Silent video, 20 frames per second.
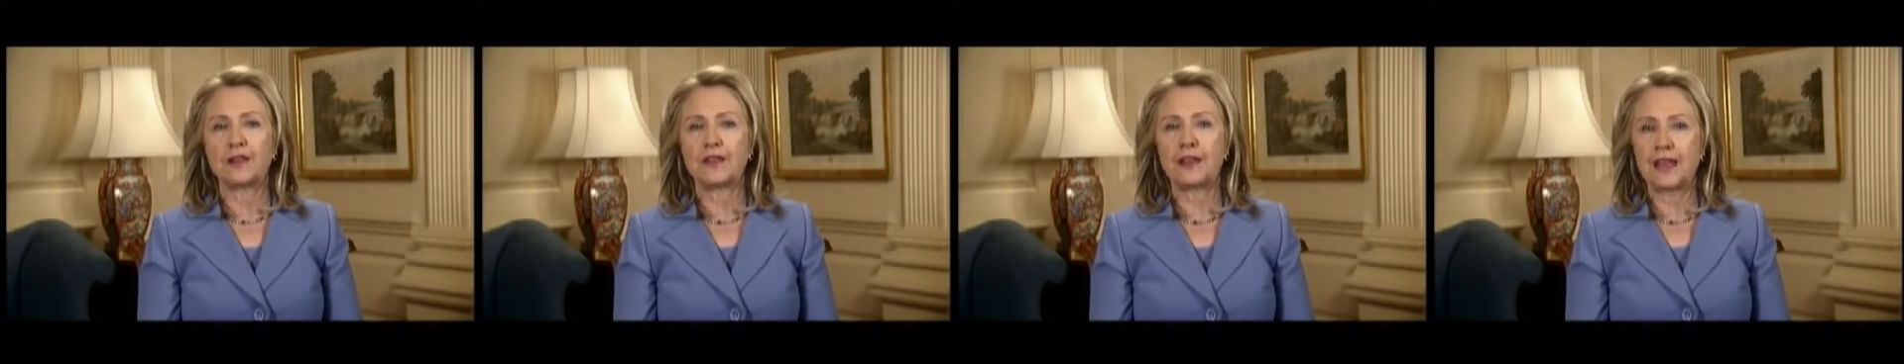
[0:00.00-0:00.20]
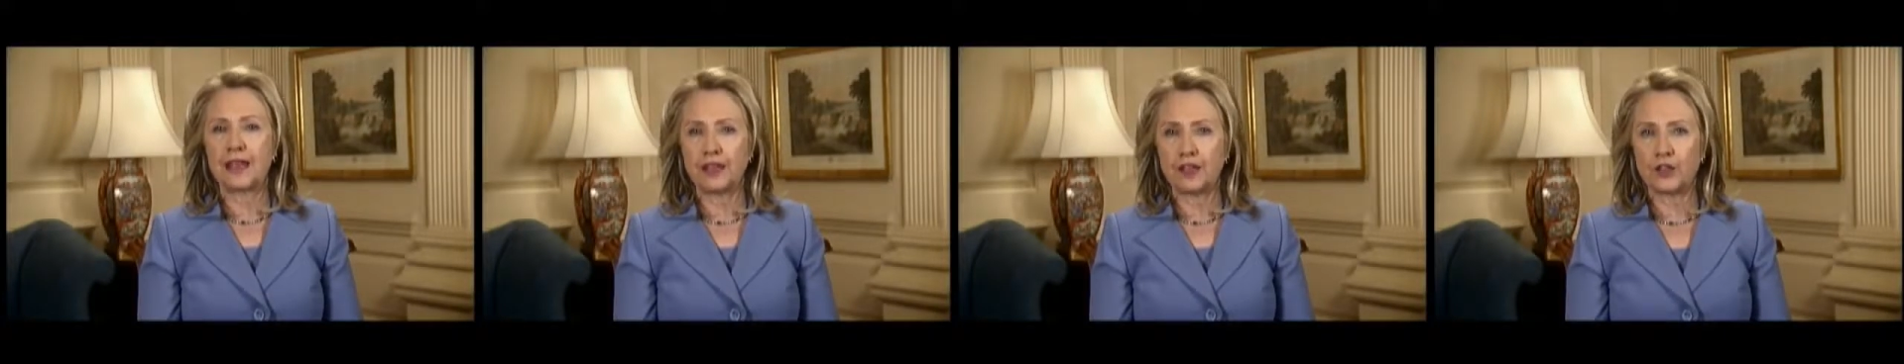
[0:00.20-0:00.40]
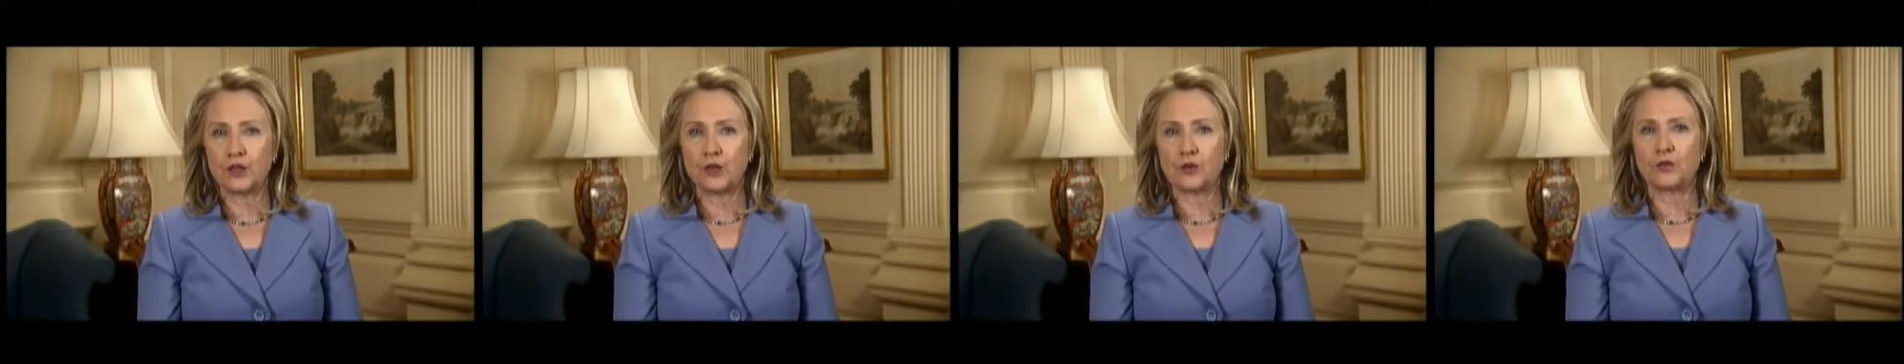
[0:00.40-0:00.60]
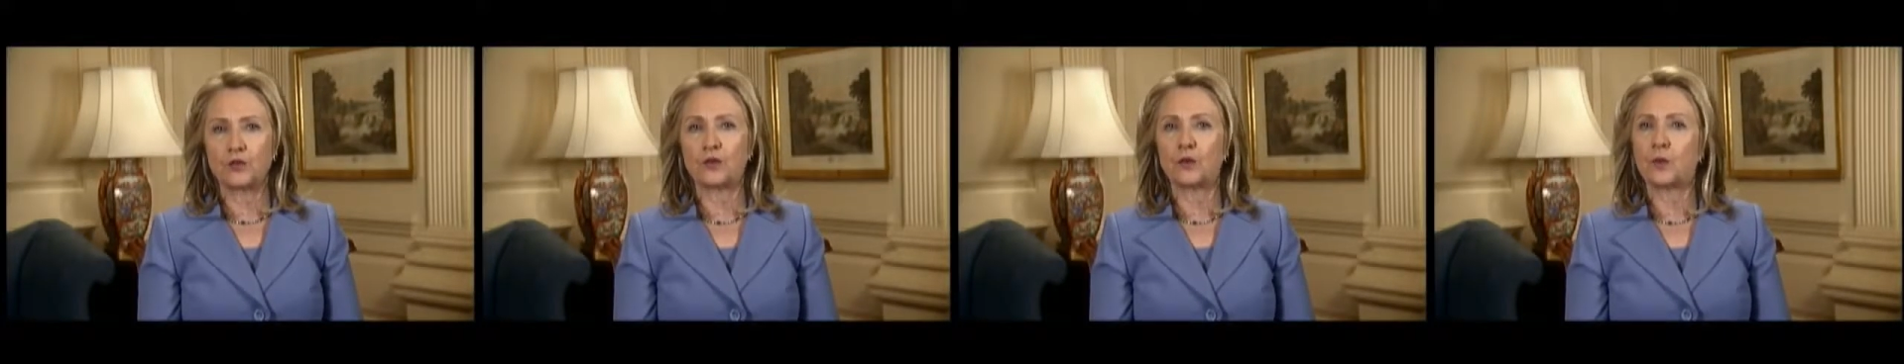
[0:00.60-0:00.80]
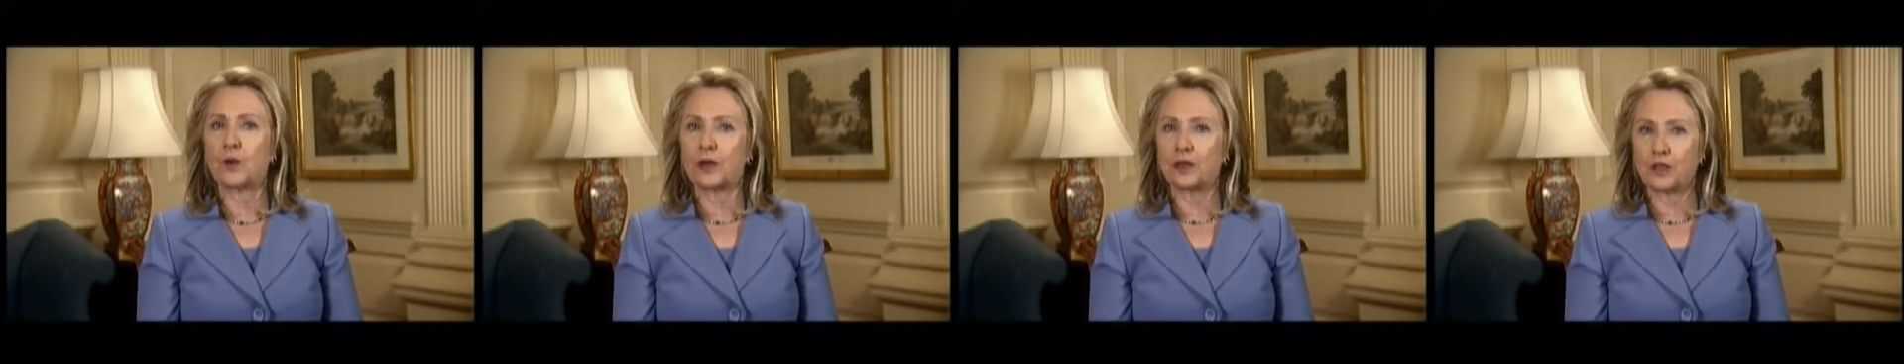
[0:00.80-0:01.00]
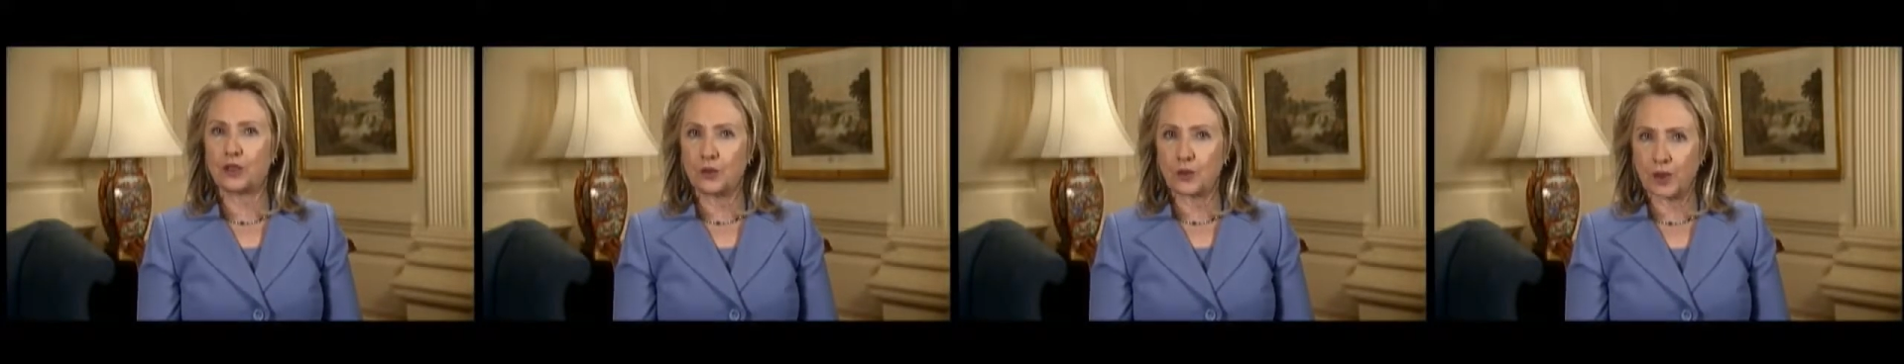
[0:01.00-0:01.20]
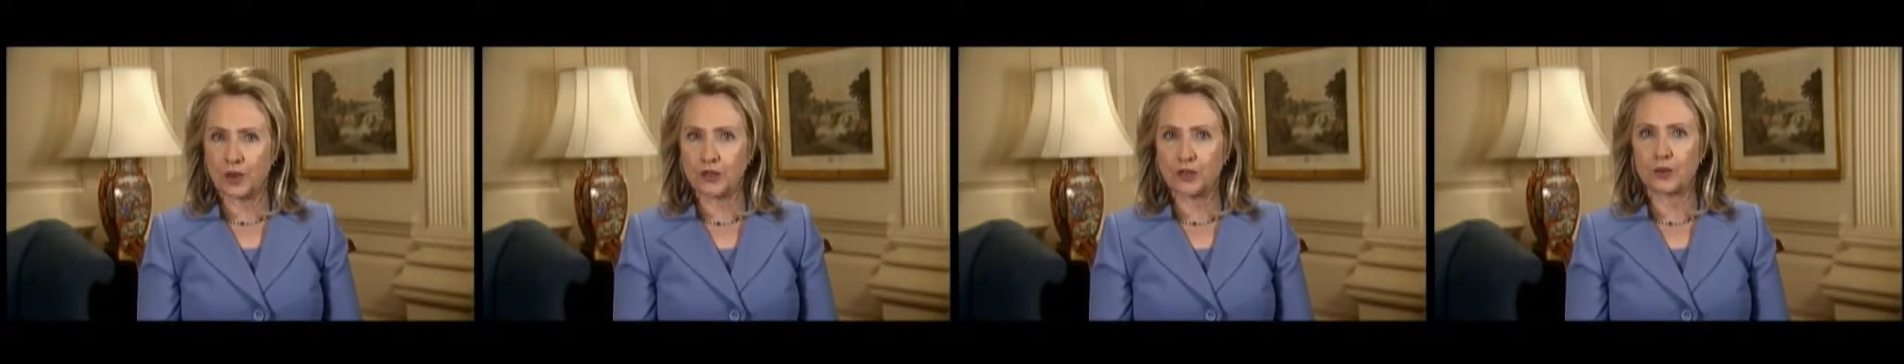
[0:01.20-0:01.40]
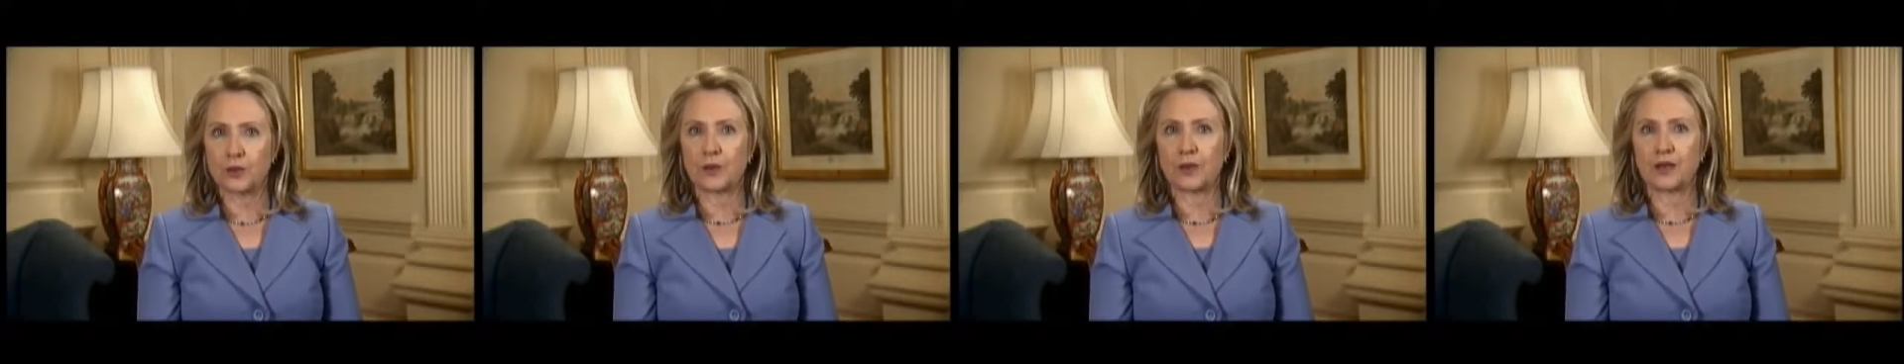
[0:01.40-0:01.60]
Thank you for what you
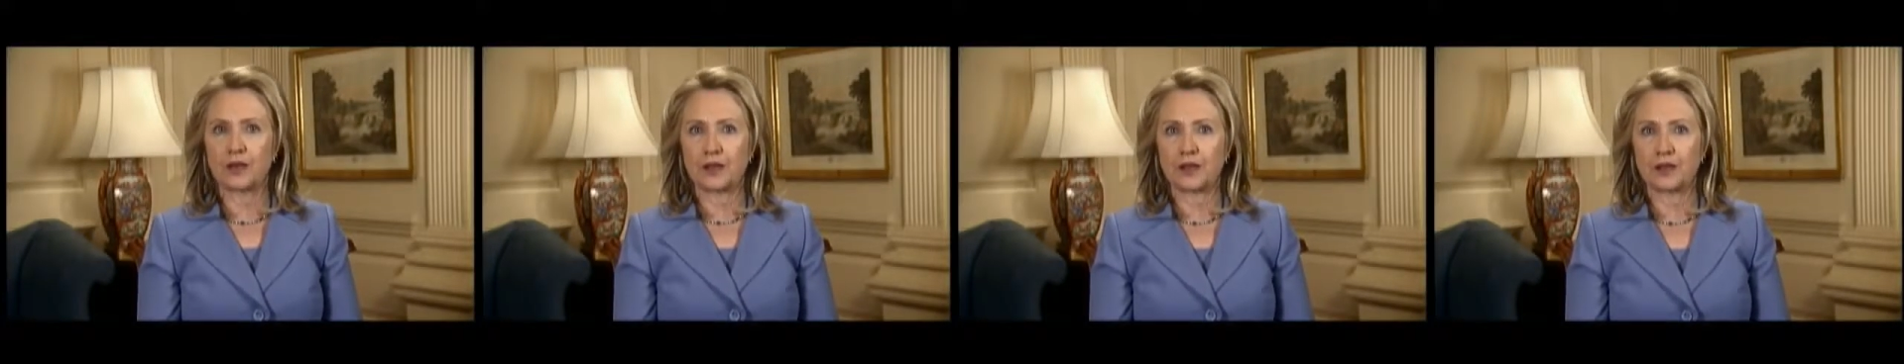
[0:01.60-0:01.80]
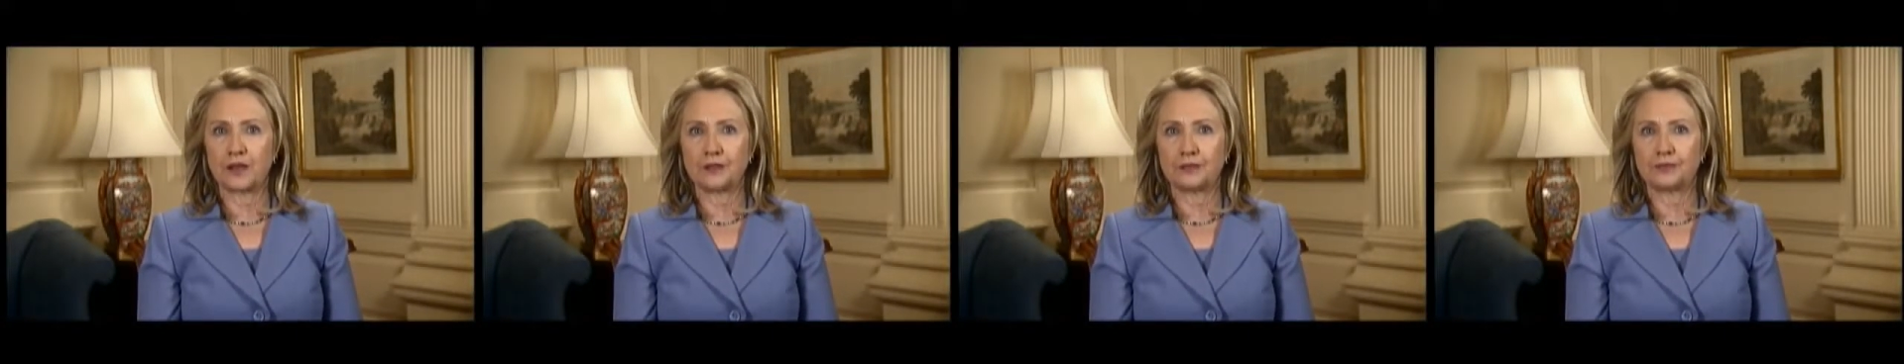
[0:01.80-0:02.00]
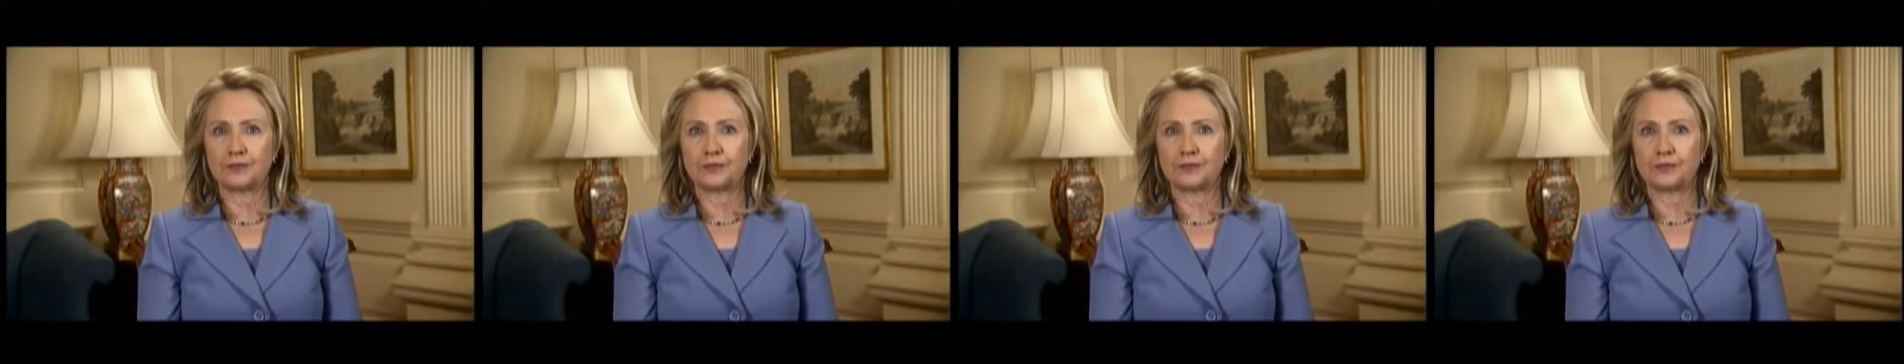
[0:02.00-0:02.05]
are doing.